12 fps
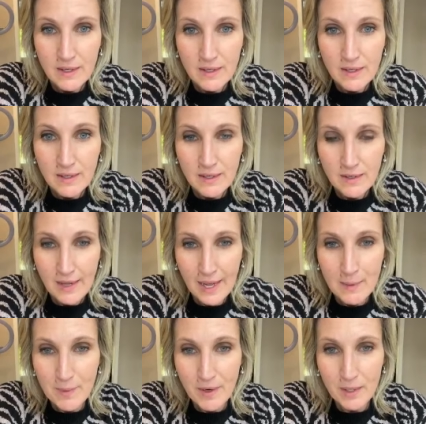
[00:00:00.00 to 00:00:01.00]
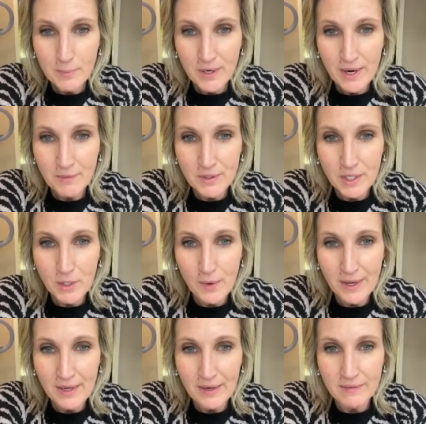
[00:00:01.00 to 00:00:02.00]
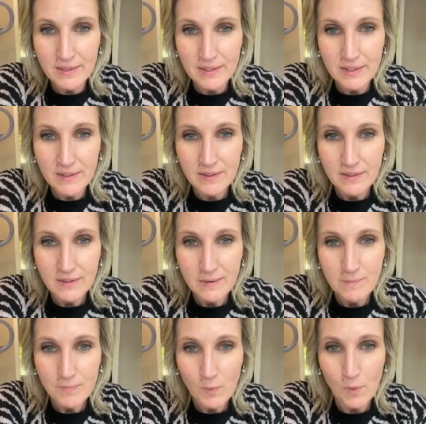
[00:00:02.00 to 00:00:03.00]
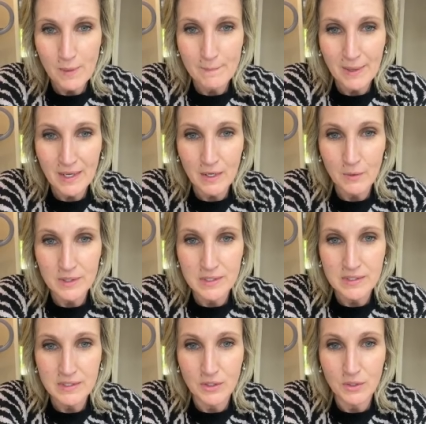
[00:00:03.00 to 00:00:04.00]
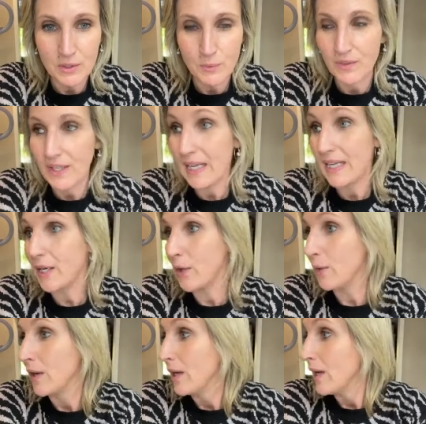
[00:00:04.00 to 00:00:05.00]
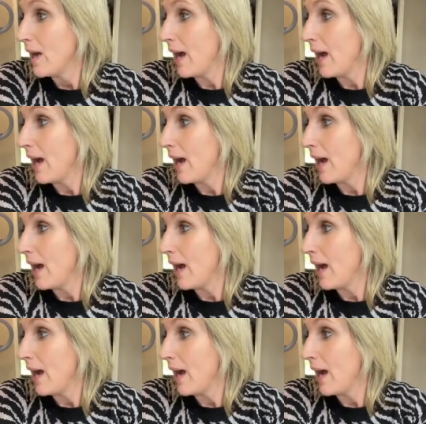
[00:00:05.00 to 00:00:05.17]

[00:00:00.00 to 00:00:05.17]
Hey, Barbara, how are you? Hey, Erica. What mayo is good with keto?